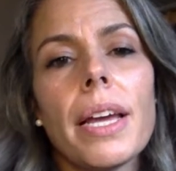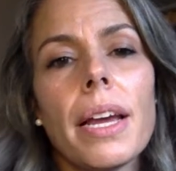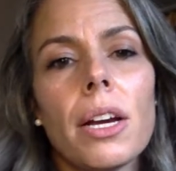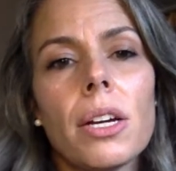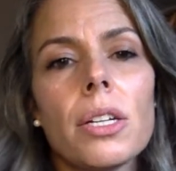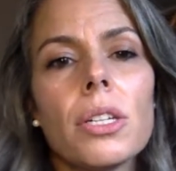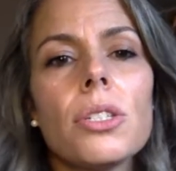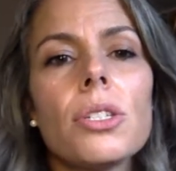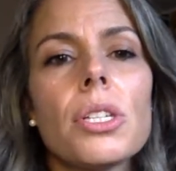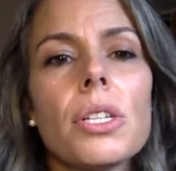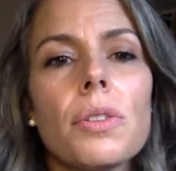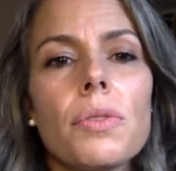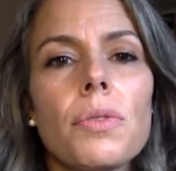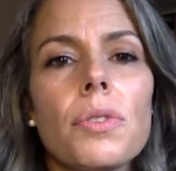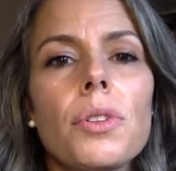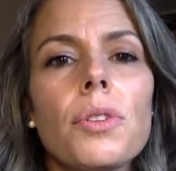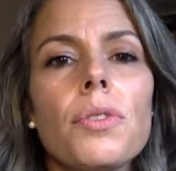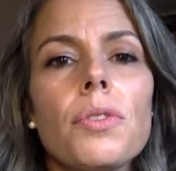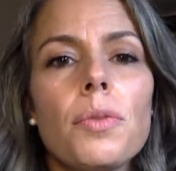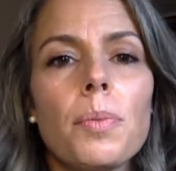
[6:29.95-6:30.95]
errors if
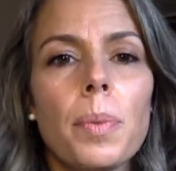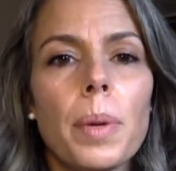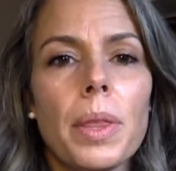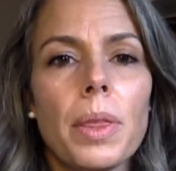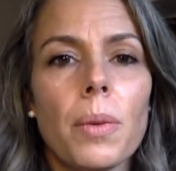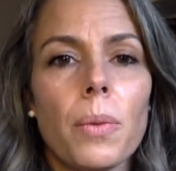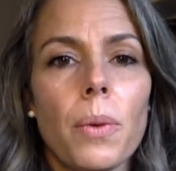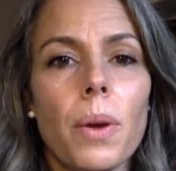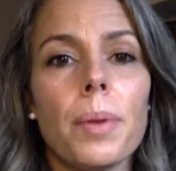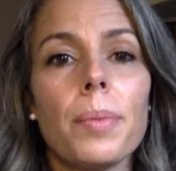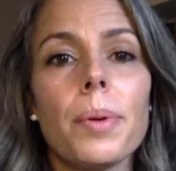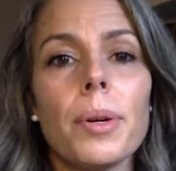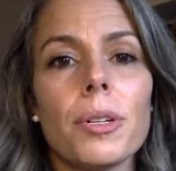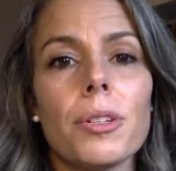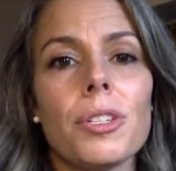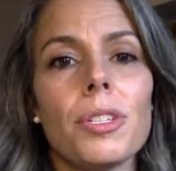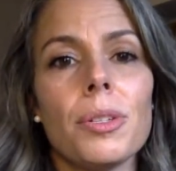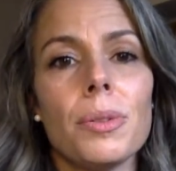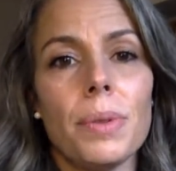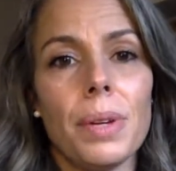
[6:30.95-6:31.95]
you've been the one
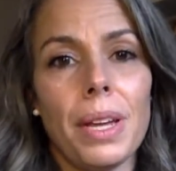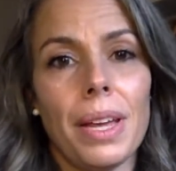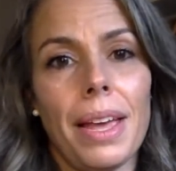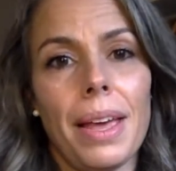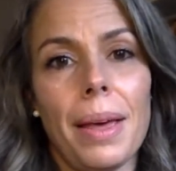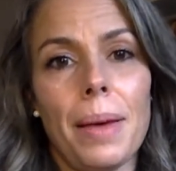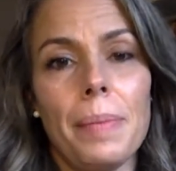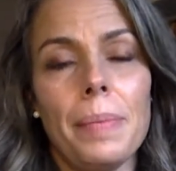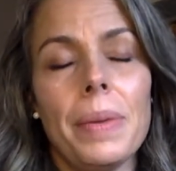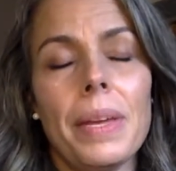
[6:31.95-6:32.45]
pursuing him.